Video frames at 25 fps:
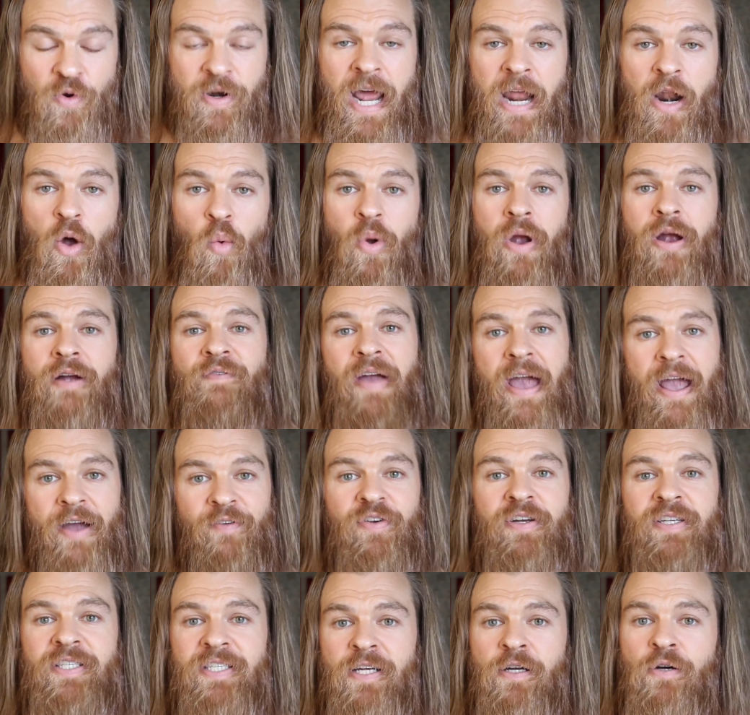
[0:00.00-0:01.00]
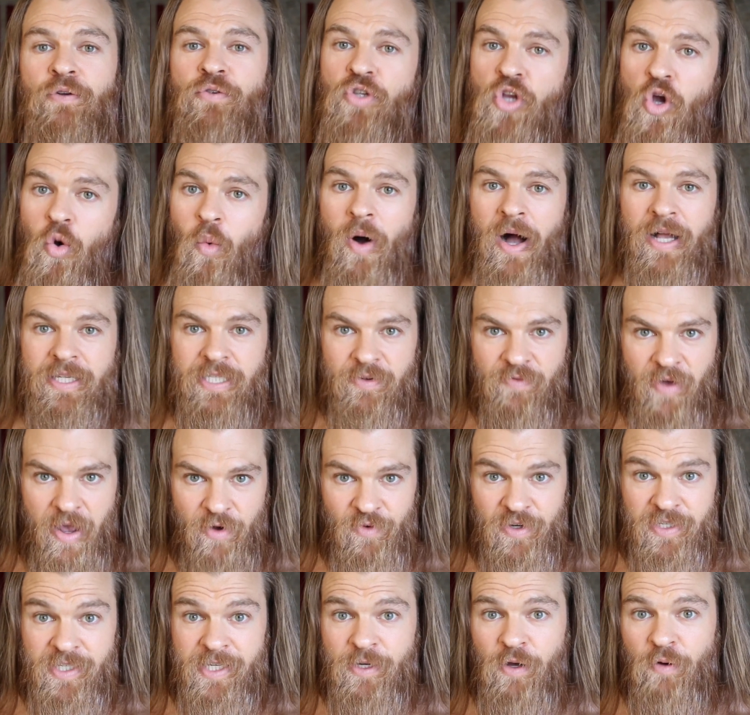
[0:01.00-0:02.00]
We're not aware of every single nuance of
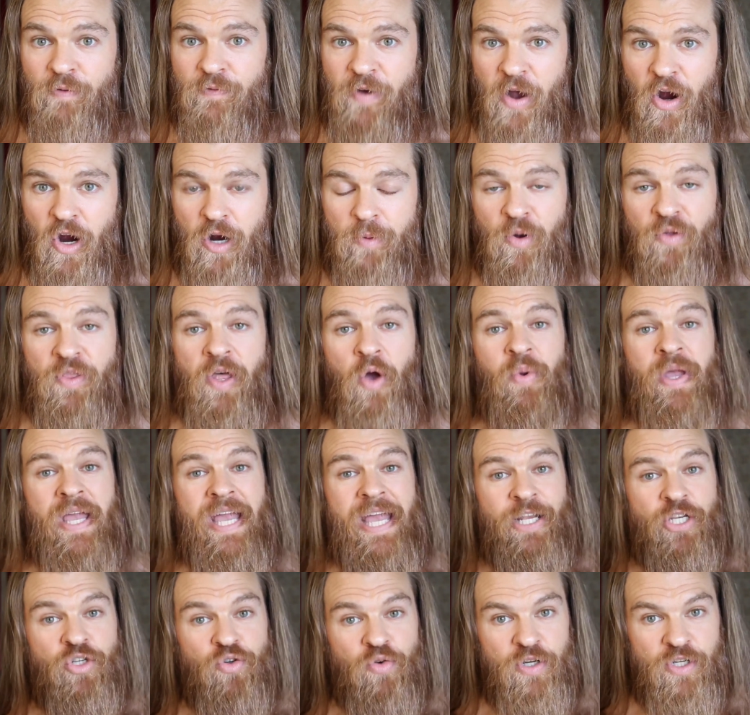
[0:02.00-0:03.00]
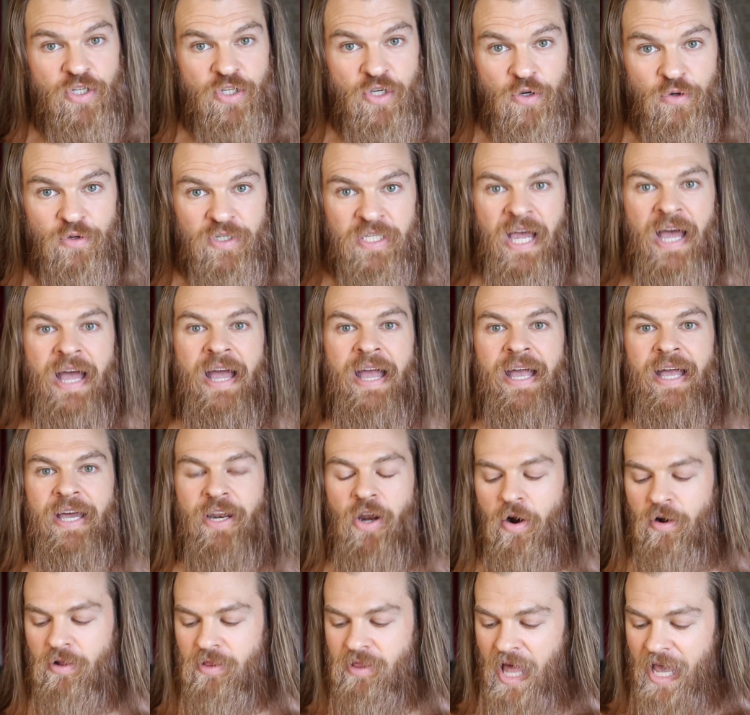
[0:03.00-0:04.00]
every single variable that we introduce in
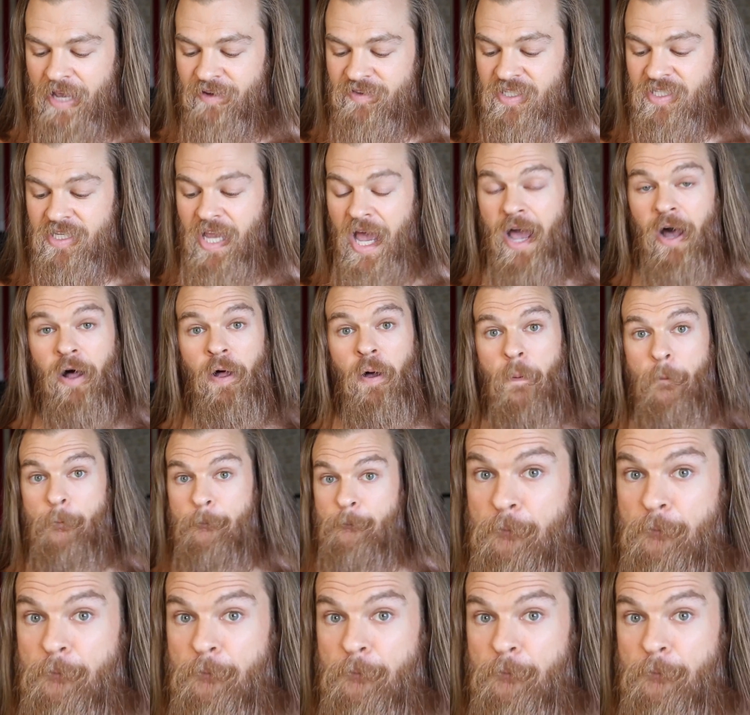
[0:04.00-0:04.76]
our lifestyle.